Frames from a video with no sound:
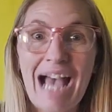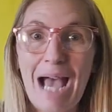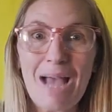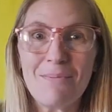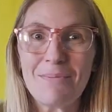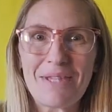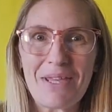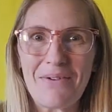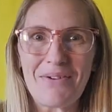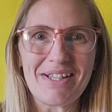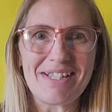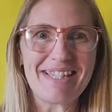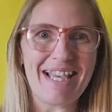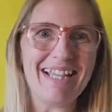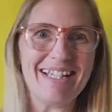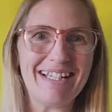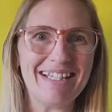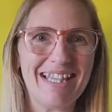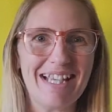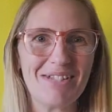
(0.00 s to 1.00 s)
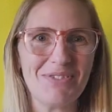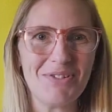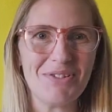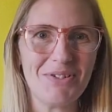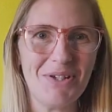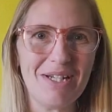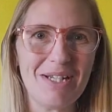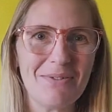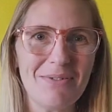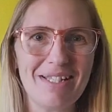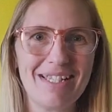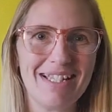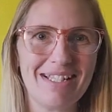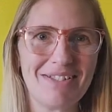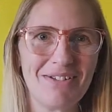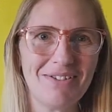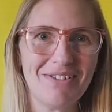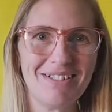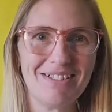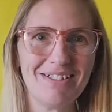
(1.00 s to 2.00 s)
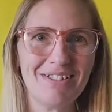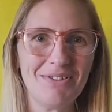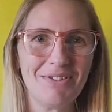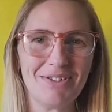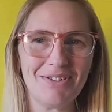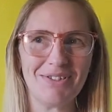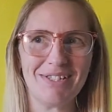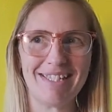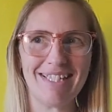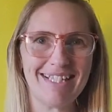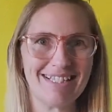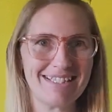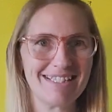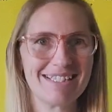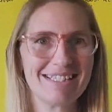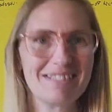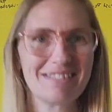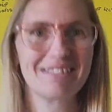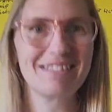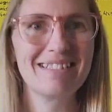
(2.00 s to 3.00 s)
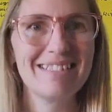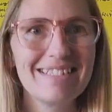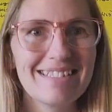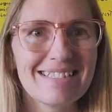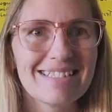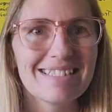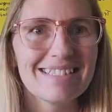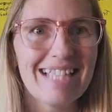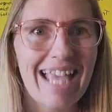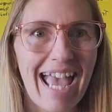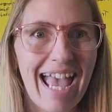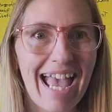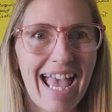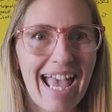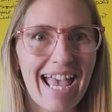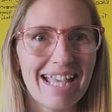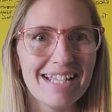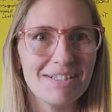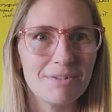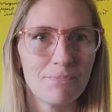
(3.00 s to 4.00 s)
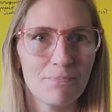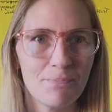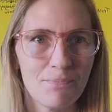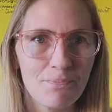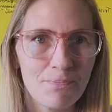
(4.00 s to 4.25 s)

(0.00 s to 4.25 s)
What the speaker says: I'm so excited. Thanks for joining me. Let's go learn new cool things. Yay!